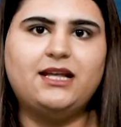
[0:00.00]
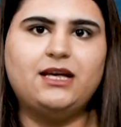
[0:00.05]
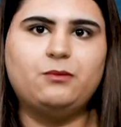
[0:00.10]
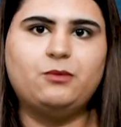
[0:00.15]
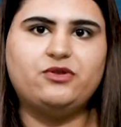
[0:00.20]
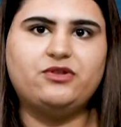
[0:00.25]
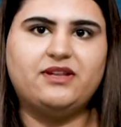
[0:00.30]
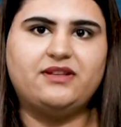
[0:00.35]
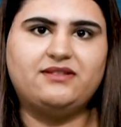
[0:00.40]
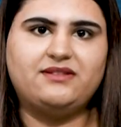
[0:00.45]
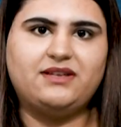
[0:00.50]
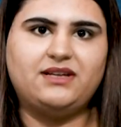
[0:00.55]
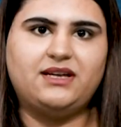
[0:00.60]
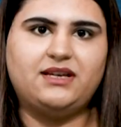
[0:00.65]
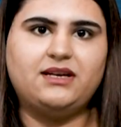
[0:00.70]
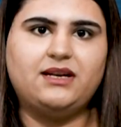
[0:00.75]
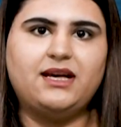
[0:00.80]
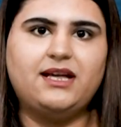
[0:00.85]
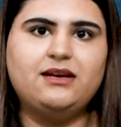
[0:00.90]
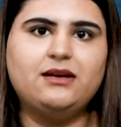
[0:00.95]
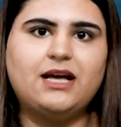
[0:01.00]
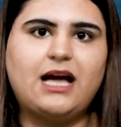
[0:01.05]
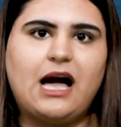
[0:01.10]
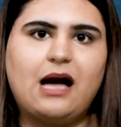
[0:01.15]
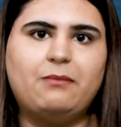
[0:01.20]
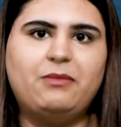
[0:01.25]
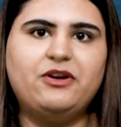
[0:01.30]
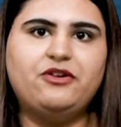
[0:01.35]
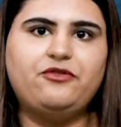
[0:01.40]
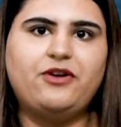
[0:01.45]
homocysteine in
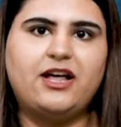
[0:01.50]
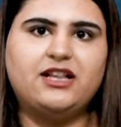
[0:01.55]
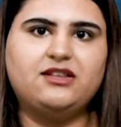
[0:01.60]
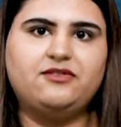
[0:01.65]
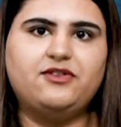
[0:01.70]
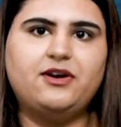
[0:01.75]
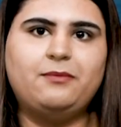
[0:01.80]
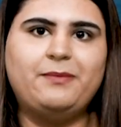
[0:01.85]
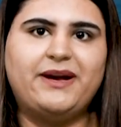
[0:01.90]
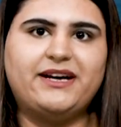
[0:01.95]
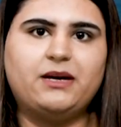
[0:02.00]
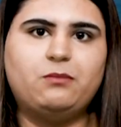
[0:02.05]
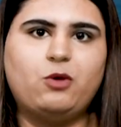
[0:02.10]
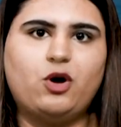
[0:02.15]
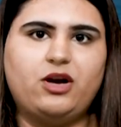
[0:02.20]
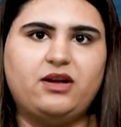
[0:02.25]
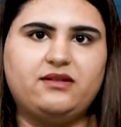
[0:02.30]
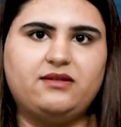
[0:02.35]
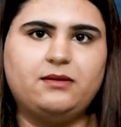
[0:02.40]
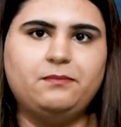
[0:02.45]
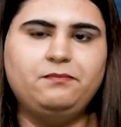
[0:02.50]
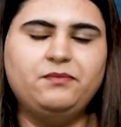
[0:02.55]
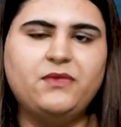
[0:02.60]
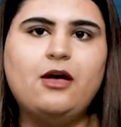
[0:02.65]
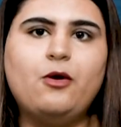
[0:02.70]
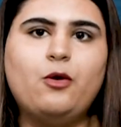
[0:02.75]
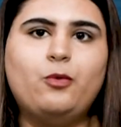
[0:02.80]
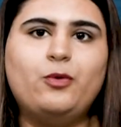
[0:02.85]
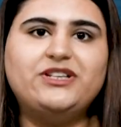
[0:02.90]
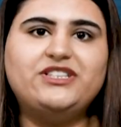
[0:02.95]
carbon transfer metabolism,
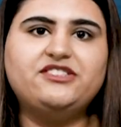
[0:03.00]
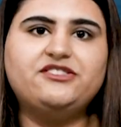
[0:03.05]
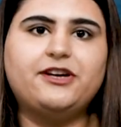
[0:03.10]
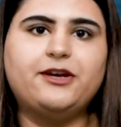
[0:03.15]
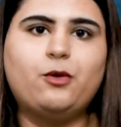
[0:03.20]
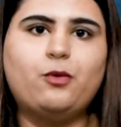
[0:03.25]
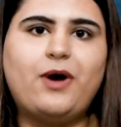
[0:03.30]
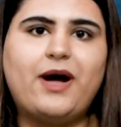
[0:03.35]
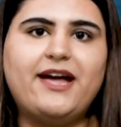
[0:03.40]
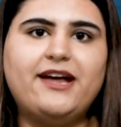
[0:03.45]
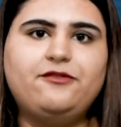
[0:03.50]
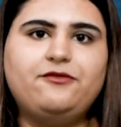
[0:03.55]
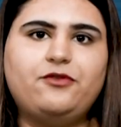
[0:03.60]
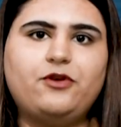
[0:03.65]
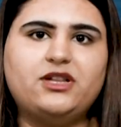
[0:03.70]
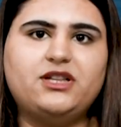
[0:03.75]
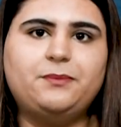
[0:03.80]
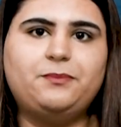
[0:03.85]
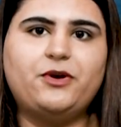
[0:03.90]
which is required for the